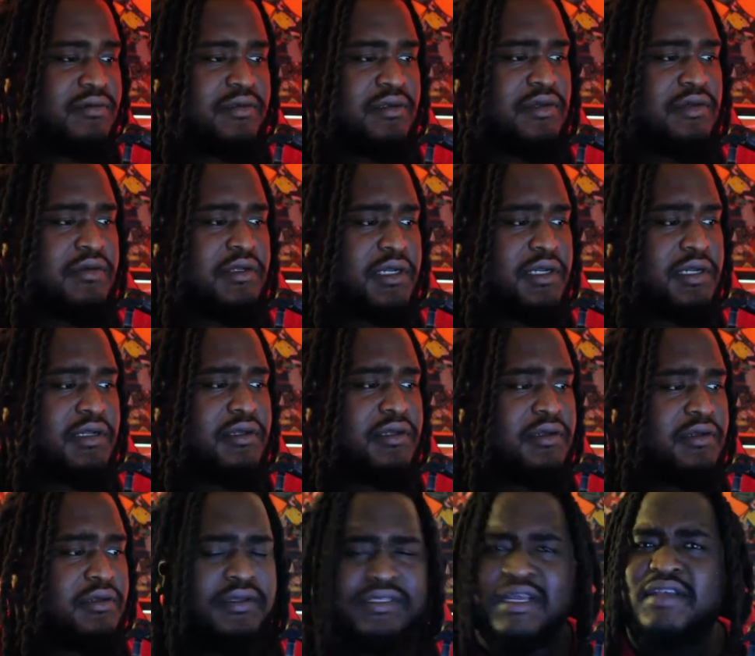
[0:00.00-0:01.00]
Okay,
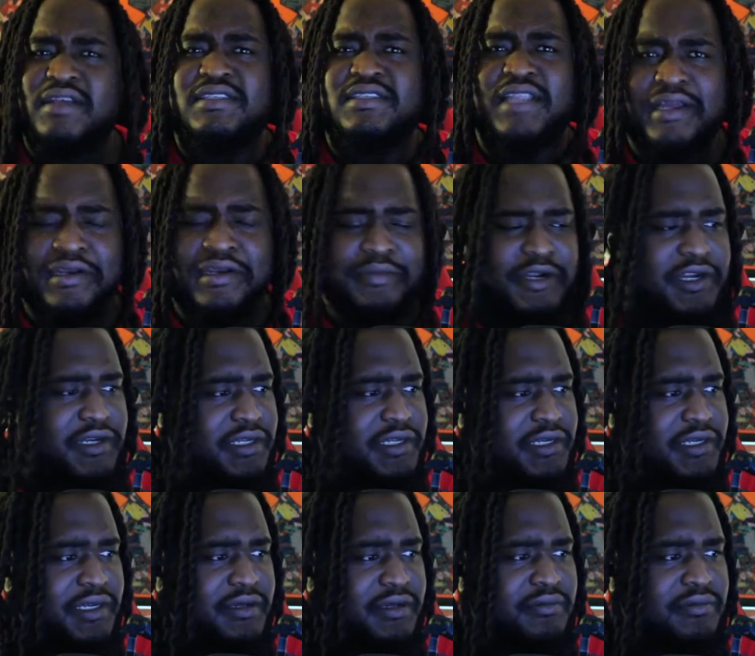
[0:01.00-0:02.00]
sounds like an
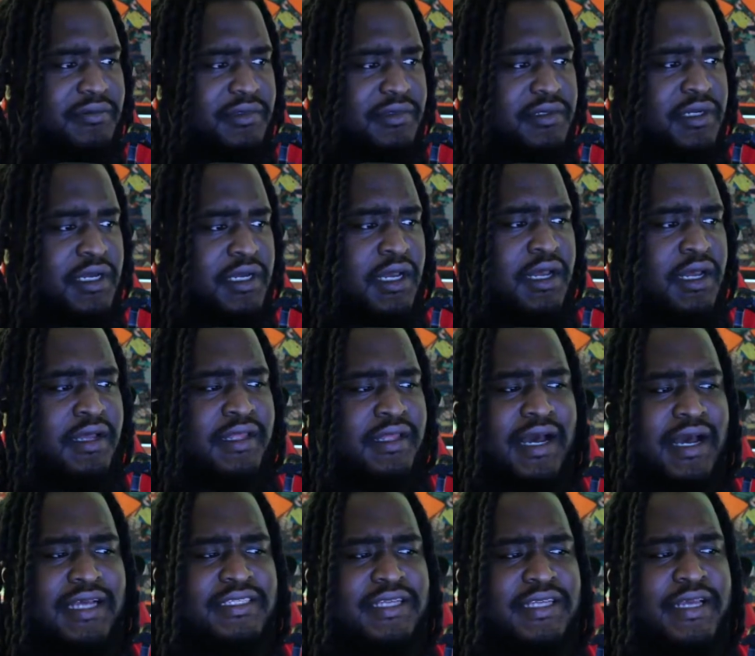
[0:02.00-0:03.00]
American name.
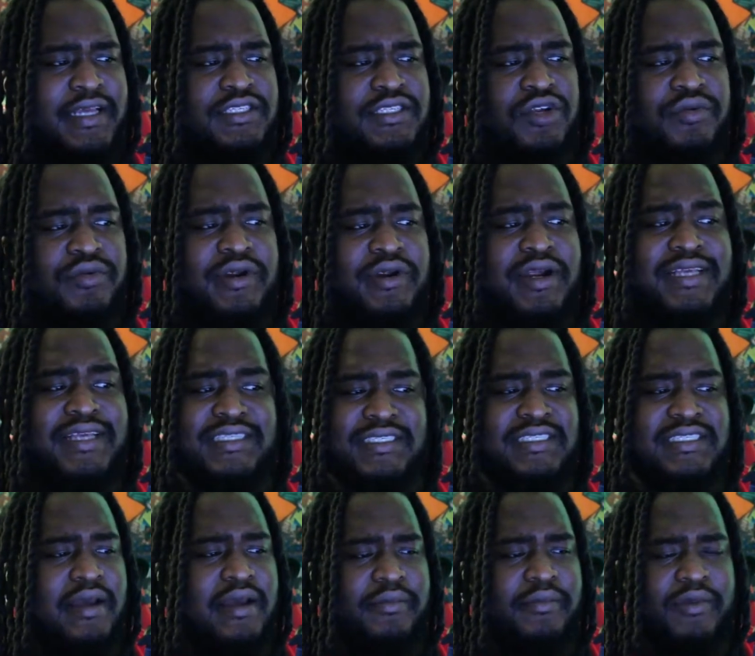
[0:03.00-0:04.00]
Yasuke's career as a
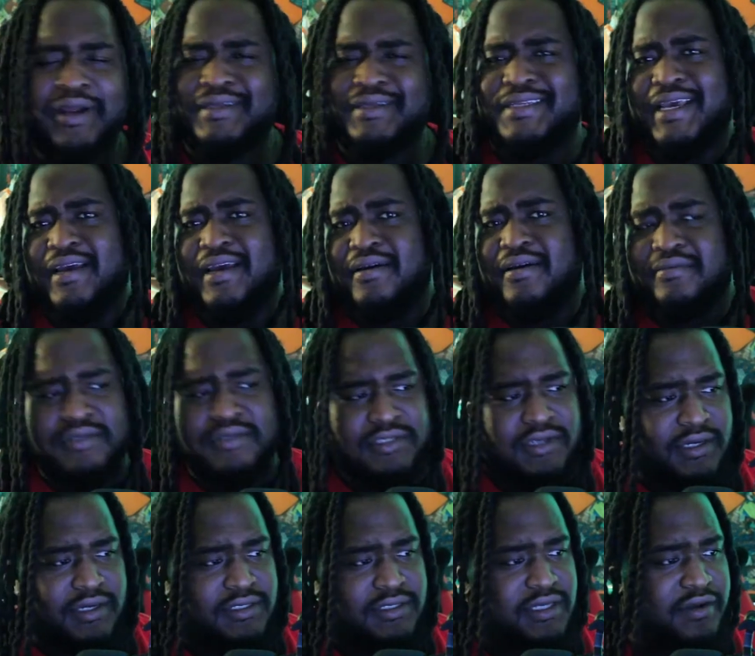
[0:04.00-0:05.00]
samurai,
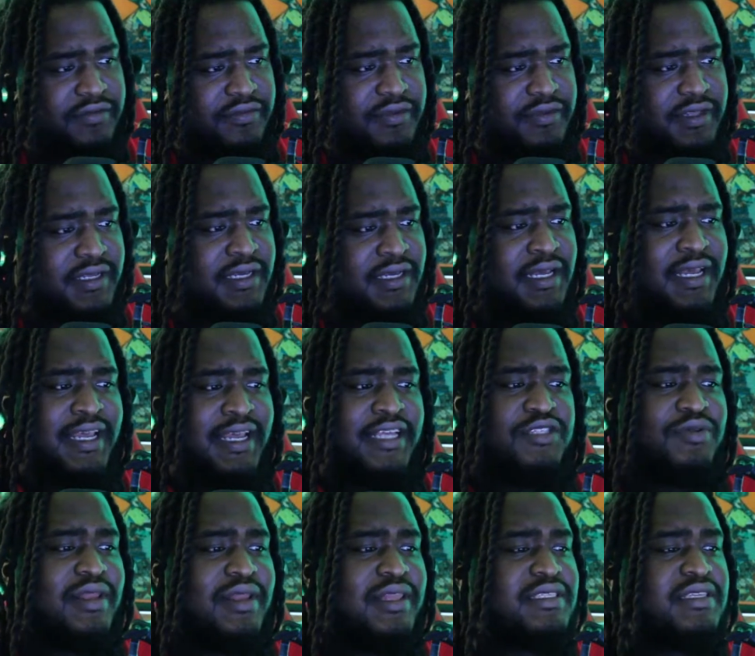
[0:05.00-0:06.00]
starts off with it,
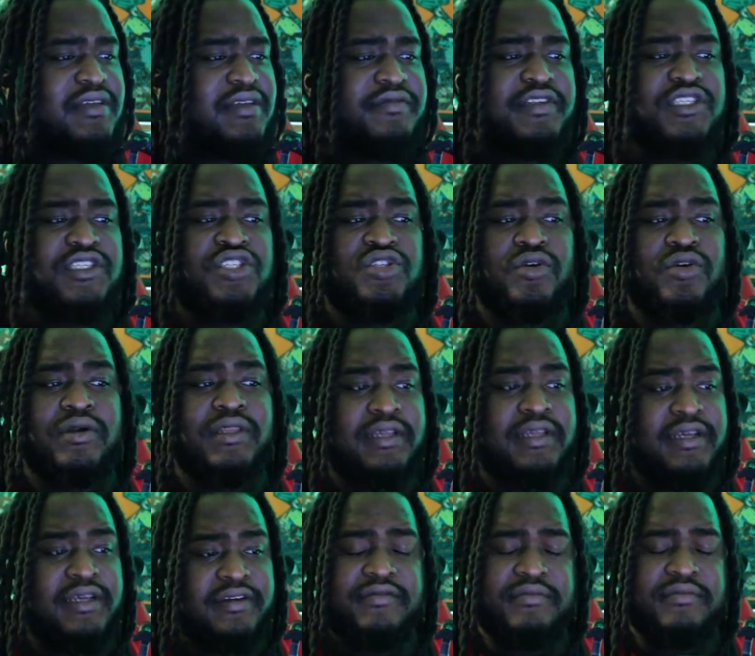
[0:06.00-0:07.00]
is relatively
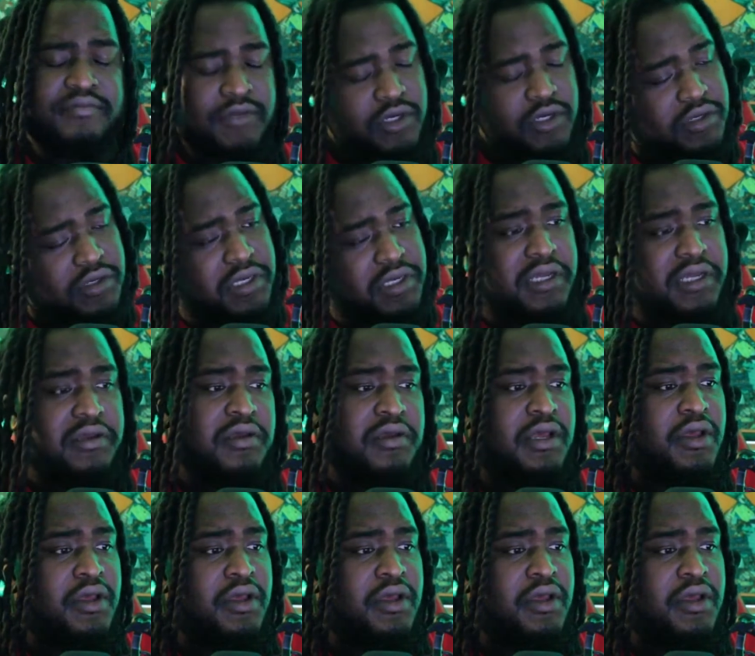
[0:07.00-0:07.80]
short-lived. Okay.